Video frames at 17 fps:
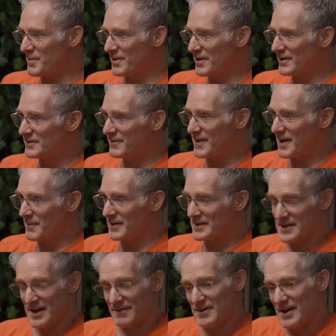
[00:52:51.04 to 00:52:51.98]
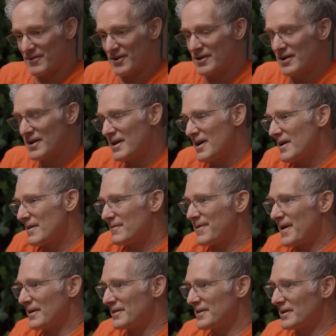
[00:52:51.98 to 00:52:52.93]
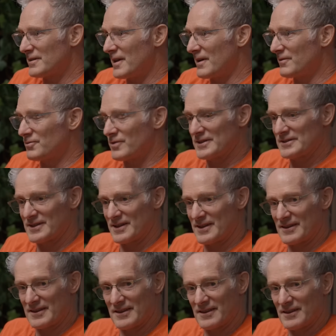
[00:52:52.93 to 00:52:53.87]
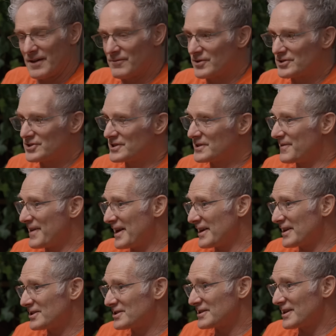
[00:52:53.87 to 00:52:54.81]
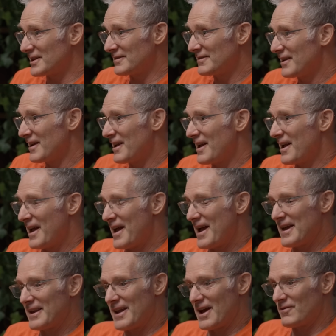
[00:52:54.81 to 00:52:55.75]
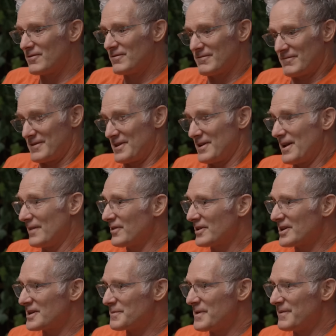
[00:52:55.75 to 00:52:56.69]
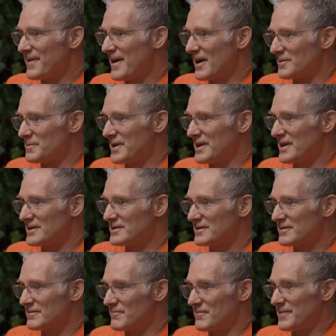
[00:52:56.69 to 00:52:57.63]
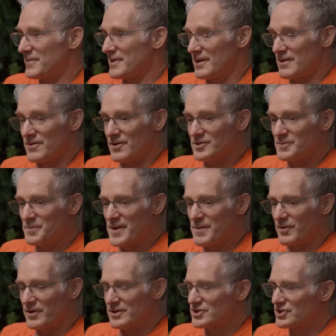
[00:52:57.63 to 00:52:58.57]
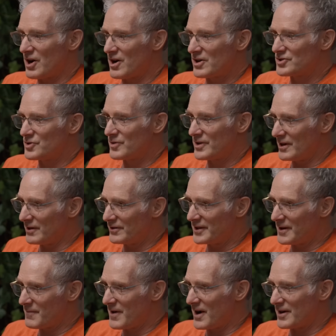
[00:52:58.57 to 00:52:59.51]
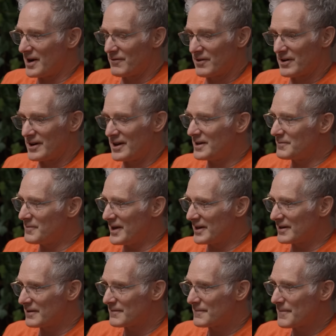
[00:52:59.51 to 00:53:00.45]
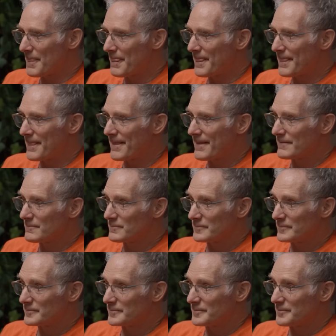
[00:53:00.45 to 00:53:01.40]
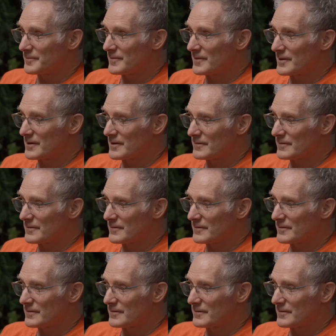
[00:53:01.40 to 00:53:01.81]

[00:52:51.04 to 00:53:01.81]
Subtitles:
people, those families that have never found their loved ones. The loved ones just vanished, and now they're never going to be found because those people in charge who killed them are never going to admit. And